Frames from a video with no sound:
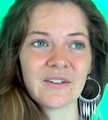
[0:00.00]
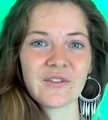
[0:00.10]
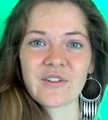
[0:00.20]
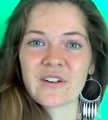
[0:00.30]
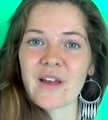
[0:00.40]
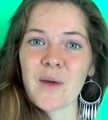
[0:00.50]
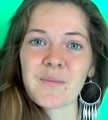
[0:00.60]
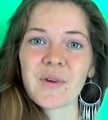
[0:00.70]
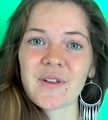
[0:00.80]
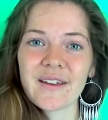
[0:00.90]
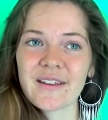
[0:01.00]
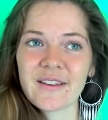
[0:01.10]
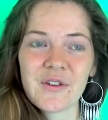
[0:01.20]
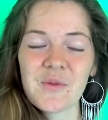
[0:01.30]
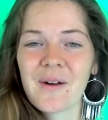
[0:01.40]
for example,
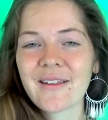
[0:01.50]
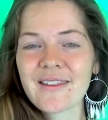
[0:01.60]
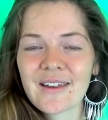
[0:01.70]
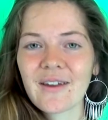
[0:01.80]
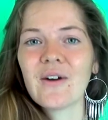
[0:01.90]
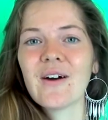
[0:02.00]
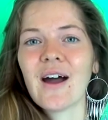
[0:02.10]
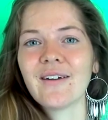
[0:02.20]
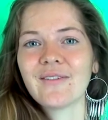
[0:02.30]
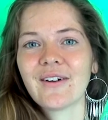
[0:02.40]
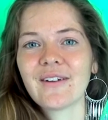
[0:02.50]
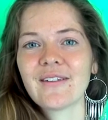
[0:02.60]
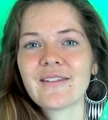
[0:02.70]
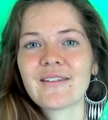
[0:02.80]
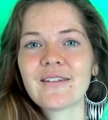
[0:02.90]
2 months ago,
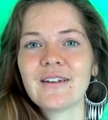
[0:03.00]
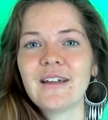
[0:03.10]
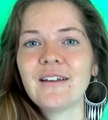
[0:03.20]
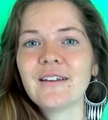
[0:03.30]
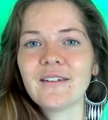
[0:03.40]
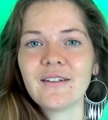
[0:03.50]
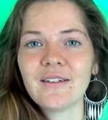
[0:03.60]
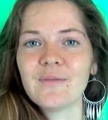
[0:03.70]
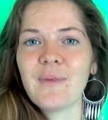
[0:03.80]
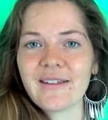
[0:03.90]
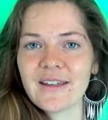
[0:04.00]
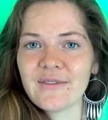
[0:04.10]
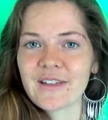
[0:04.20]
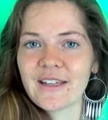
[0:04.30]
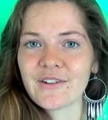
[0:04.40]
a magazine
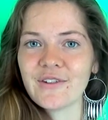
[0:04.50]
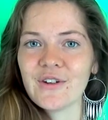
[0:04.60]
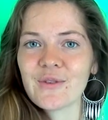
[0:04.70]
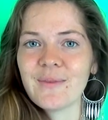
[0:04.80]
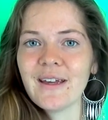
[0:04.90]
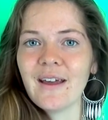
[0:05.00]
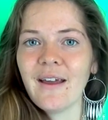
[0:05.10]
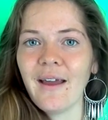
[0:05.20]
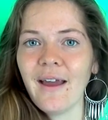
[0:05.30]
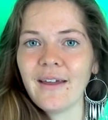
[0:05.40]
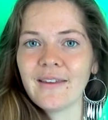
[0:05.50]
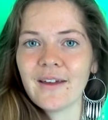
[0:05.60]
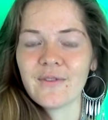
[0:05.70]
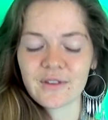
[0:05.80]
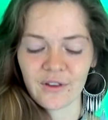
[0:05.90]
was interviewing me and they
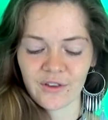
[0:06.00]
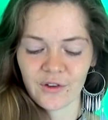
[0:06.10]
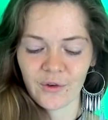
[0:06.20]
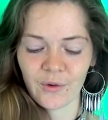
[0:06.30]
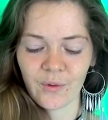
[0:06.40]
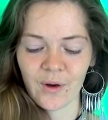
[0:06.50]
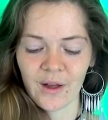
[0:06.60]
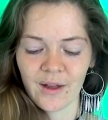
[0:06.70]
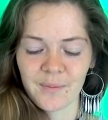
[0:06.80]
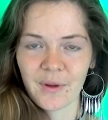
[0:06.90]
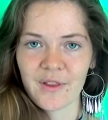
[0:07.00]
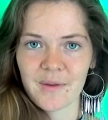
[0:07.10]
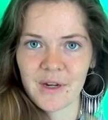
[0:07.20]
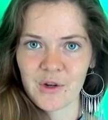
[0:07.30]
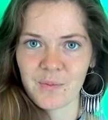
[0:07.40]
wanted to put
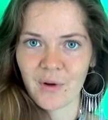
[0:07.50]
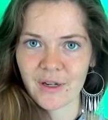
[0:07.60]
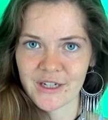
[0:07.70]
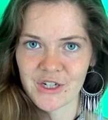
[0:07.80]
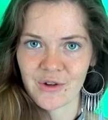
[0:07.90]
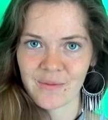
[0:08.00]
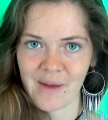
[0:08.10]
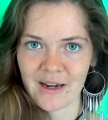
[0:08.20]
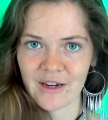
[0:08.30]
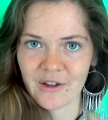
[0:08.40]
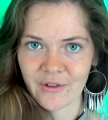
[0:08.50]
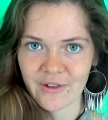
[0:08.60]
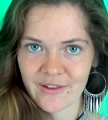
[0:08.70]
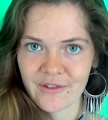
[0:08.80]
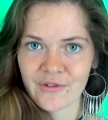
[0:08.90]
some nail polish on my
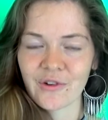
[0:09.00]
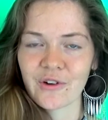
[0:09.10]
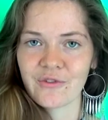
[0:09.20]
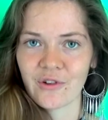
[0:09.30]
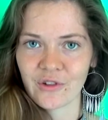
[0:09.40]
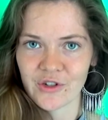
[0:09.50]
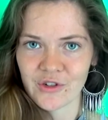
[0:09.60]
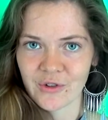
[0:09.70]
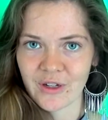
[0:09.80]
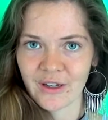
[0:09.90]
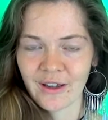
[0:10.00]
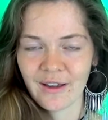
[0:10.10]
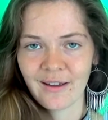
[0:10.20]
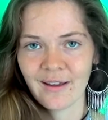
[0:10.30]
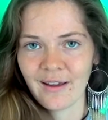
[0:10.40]
nails for the photo shoot.
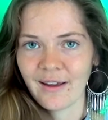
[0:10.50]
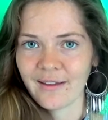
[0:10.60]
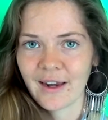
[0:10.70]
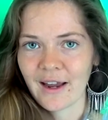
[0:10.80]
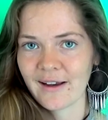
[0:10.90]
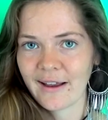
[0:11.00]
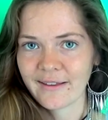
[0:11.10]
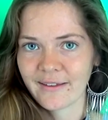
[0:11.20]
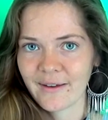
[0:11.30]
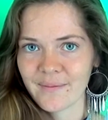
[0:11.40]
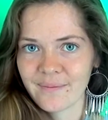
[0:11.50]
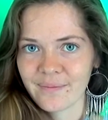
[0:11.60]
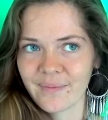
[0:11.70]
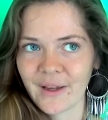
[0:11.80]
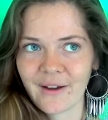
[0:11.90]
And then I let them
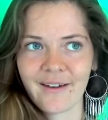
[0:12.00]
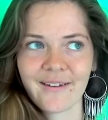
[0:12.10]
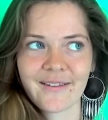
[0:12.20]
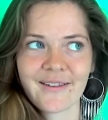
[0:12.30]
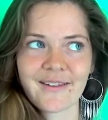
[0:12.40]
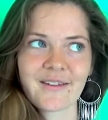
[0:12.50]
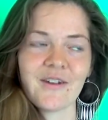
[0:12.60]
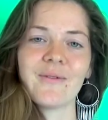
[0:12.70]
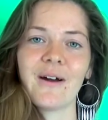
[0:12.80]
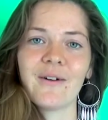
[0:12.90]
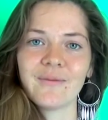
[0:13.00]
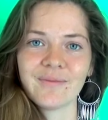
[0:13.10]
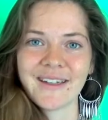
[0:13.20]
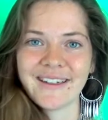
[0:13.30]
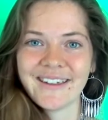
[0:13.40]
because, oh well,
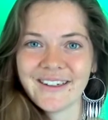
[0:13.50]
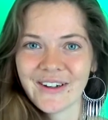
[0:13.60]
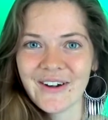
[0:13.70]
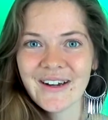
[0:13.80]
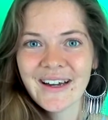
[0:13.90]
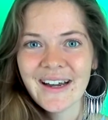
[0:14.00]
you know.